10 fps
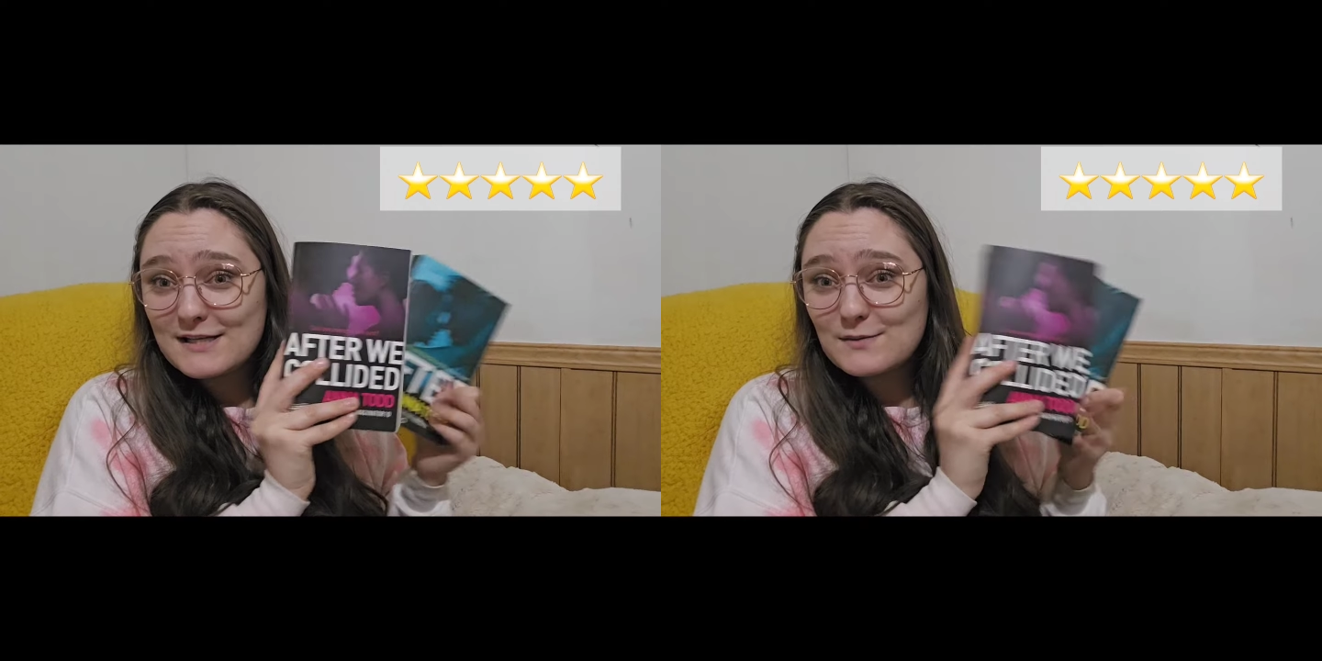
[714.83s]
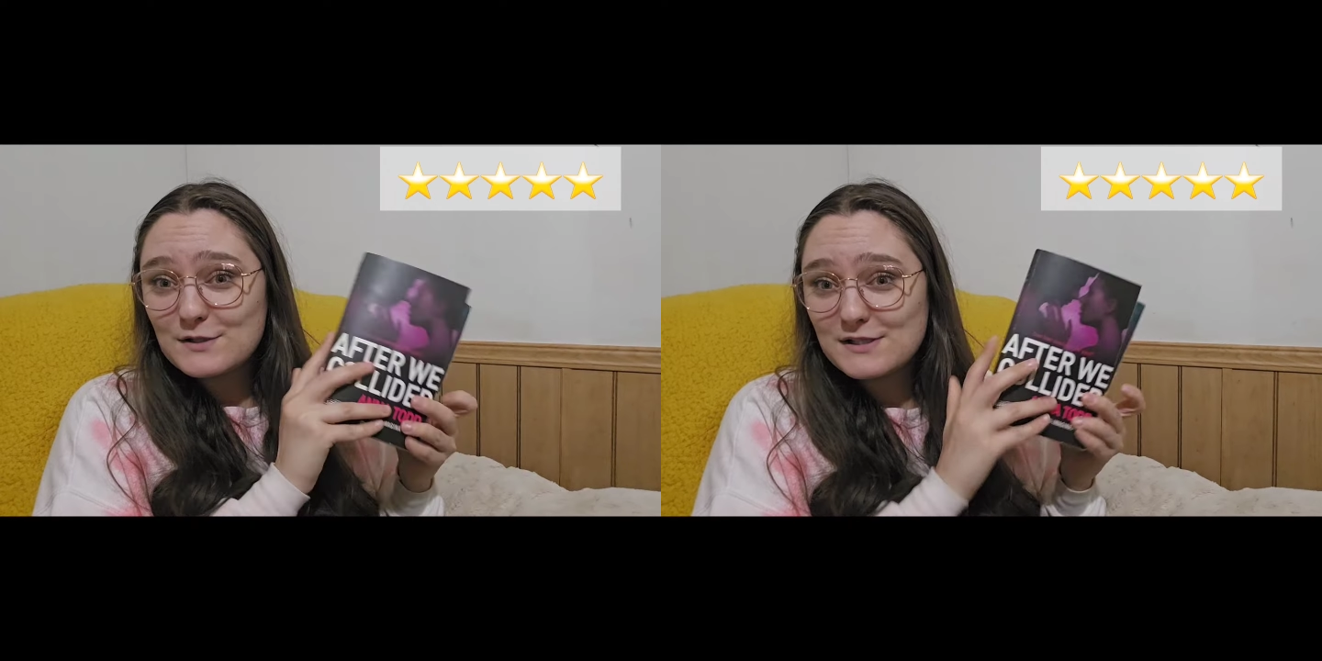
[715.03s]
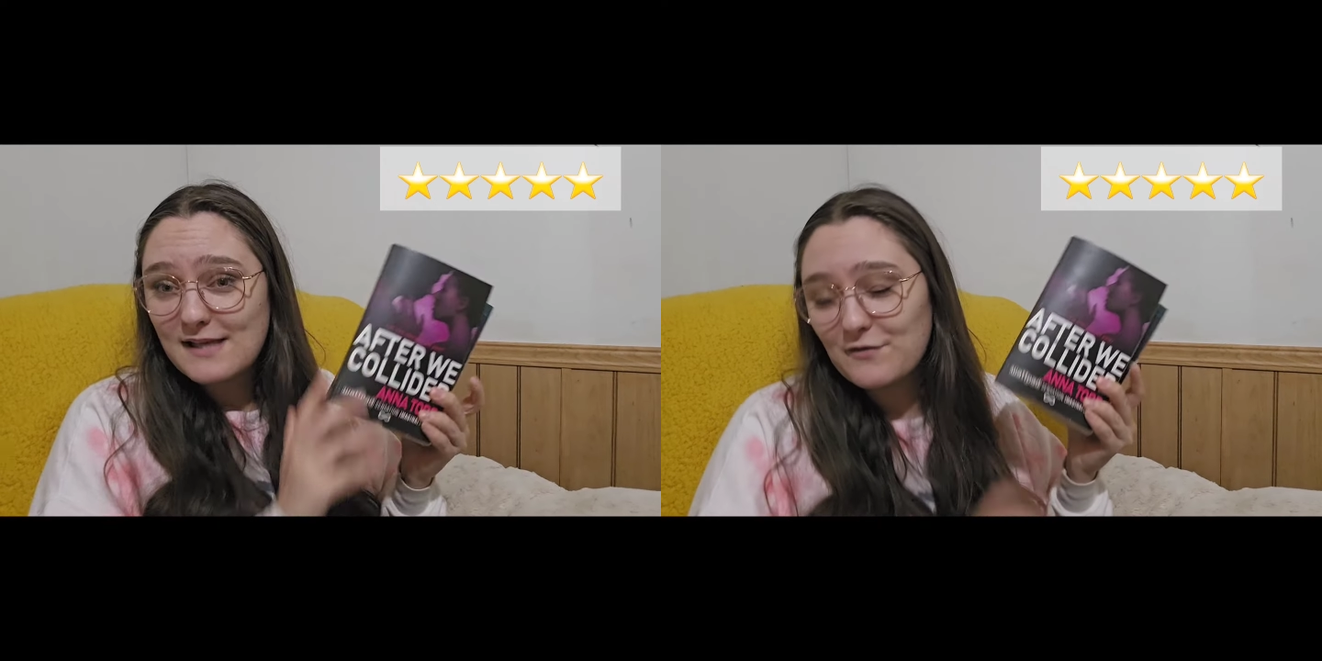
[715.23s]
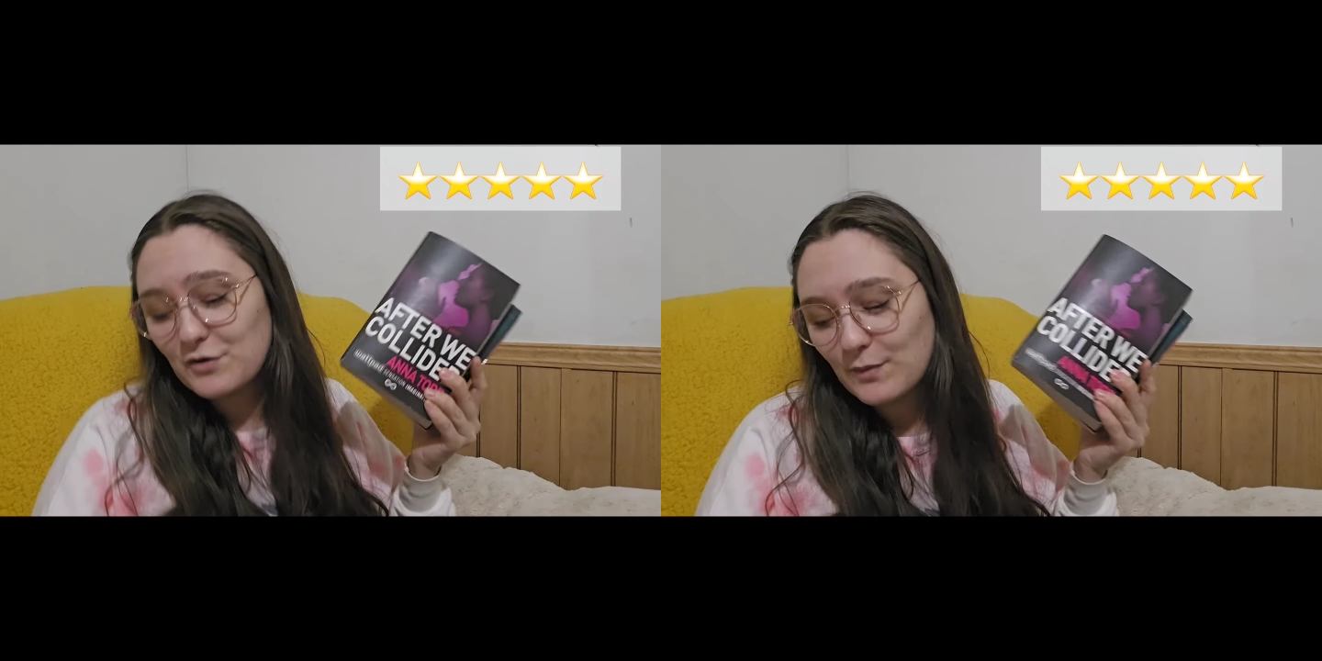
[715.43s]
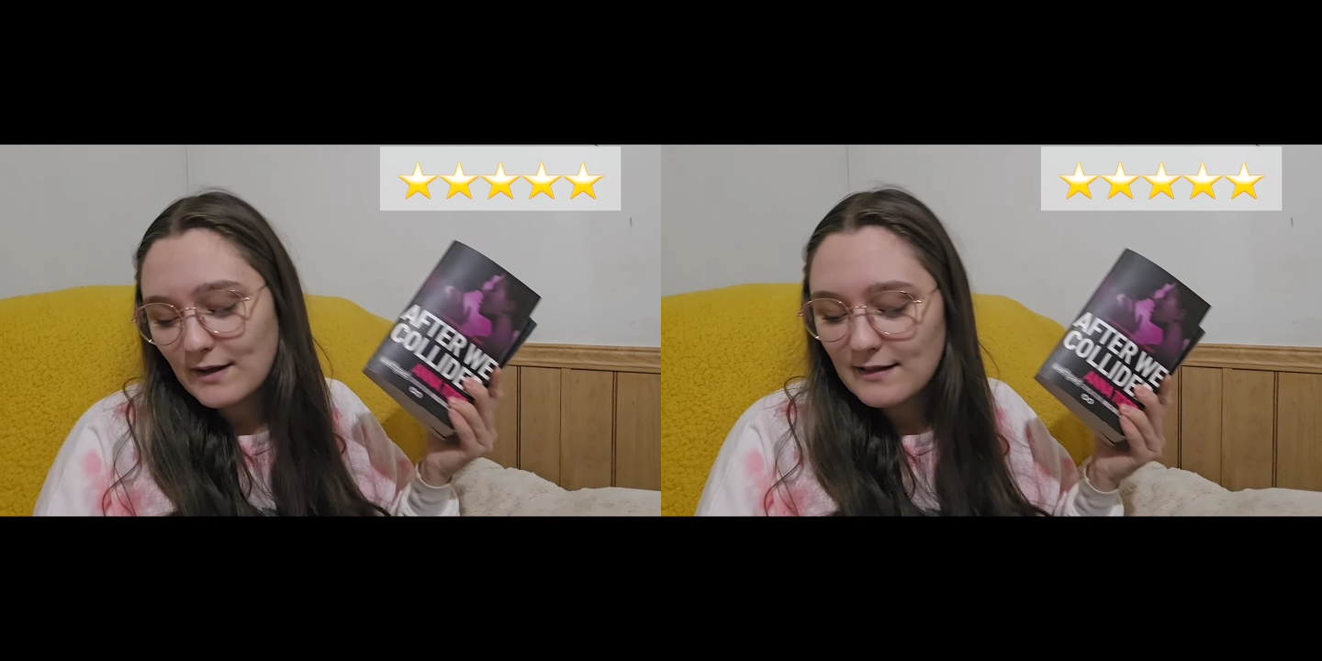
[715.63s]
which is After
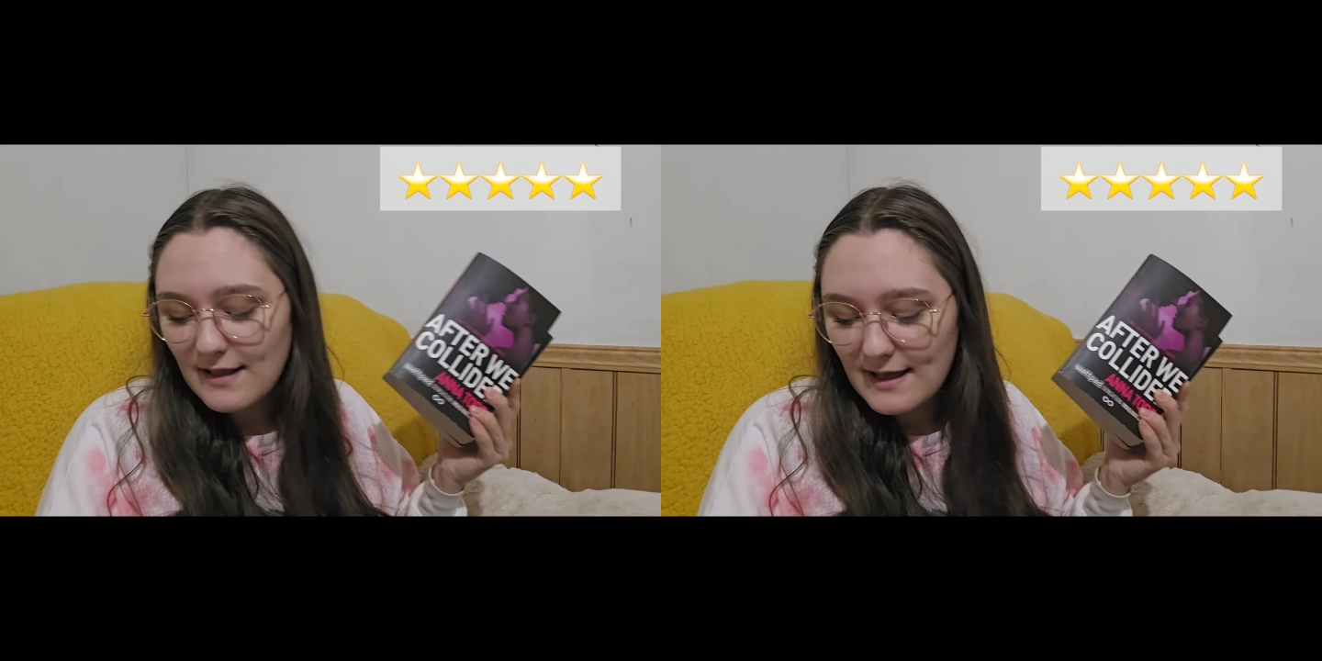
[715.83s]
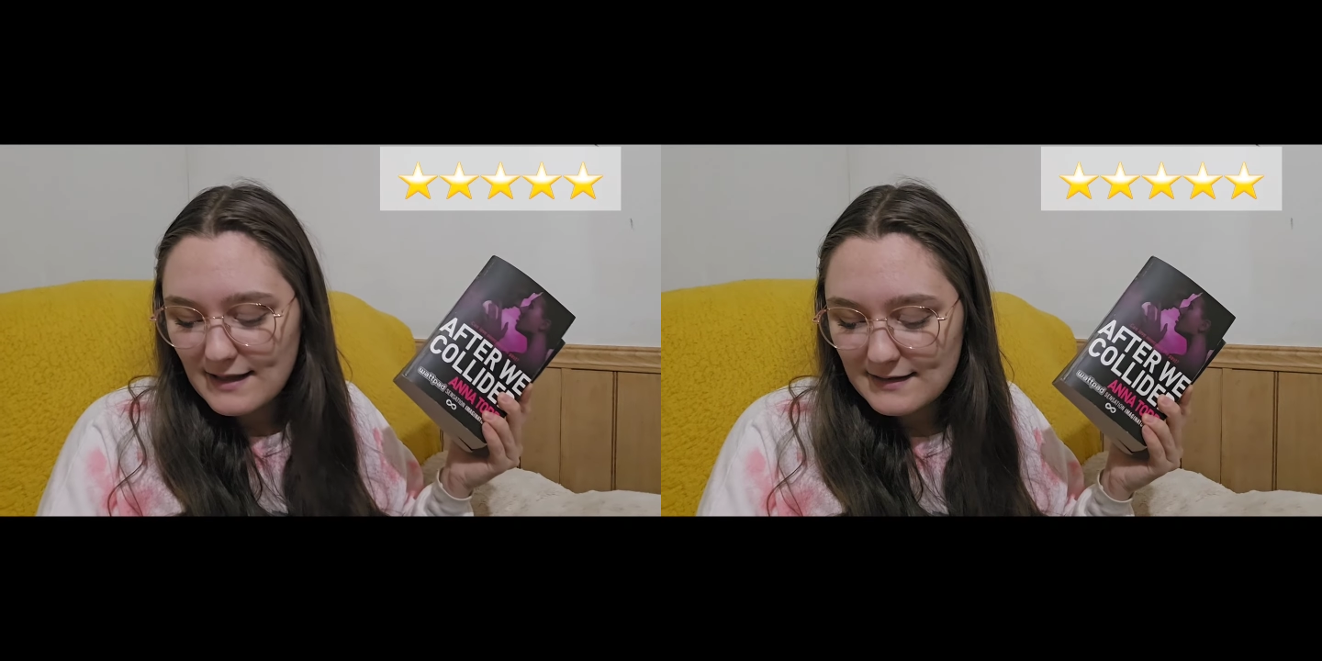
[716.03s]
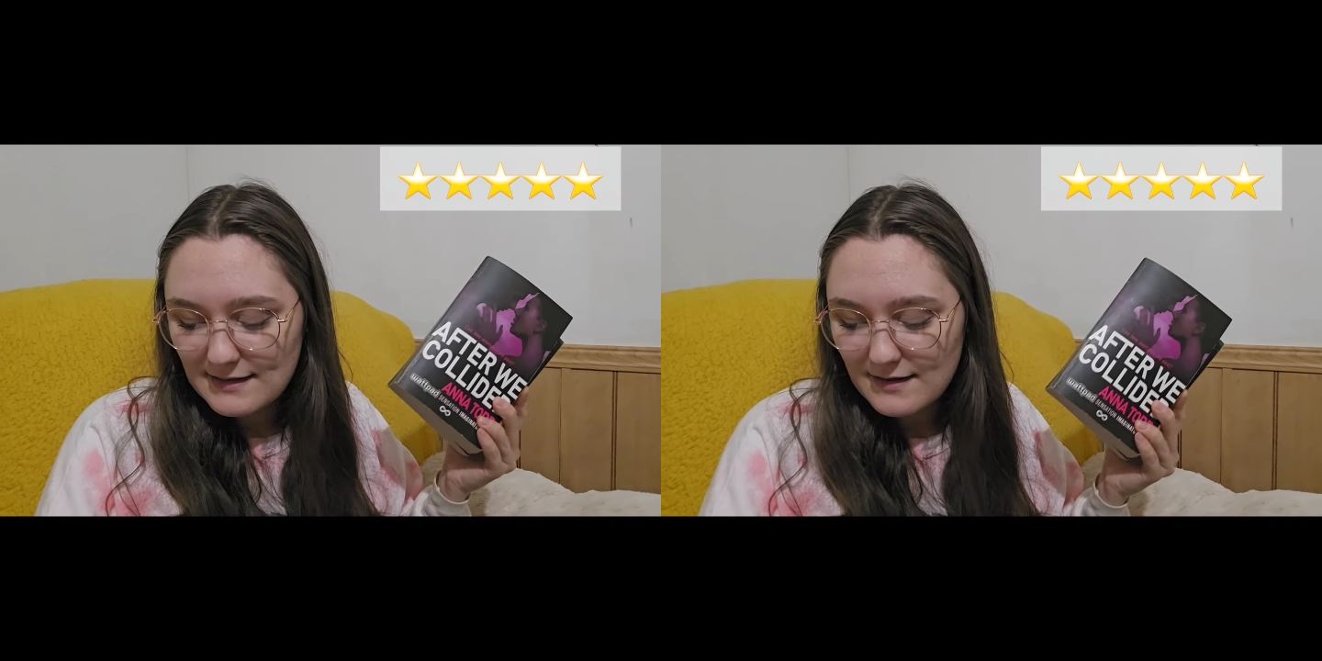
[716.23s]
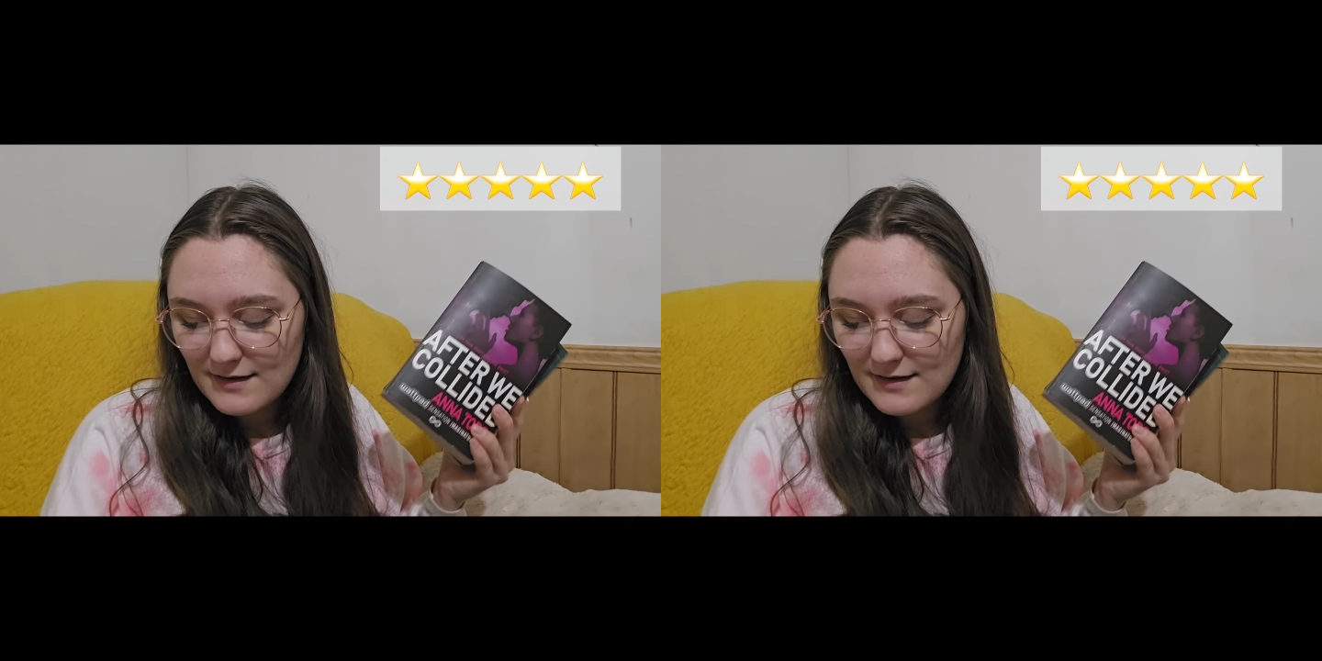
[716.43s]
We Collide,